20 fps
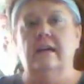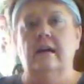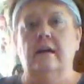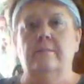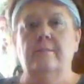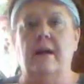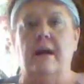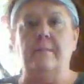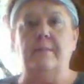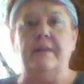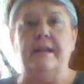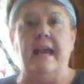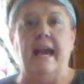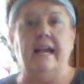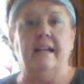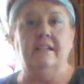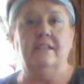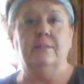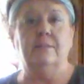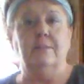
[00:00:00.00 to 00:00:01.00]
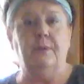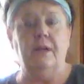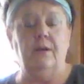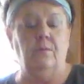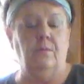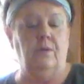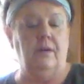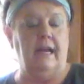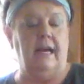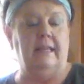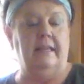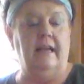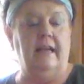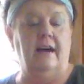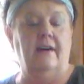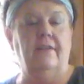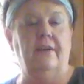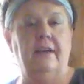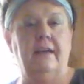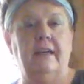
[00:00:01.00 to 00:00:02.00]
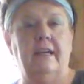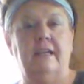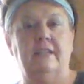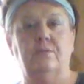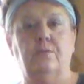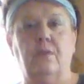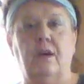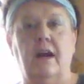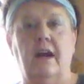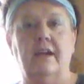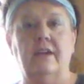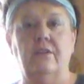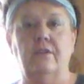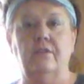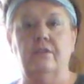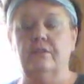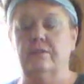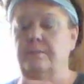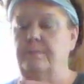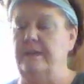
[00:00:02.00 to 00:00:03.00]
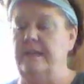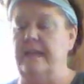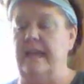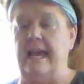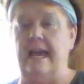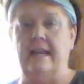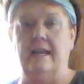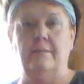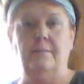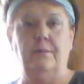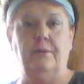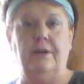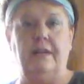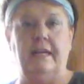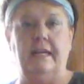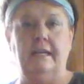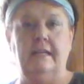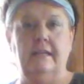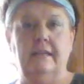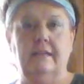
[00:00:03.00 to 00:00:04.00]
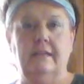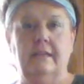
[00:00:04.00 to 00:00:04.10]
My banana split one I love. It's where I use banana pudding.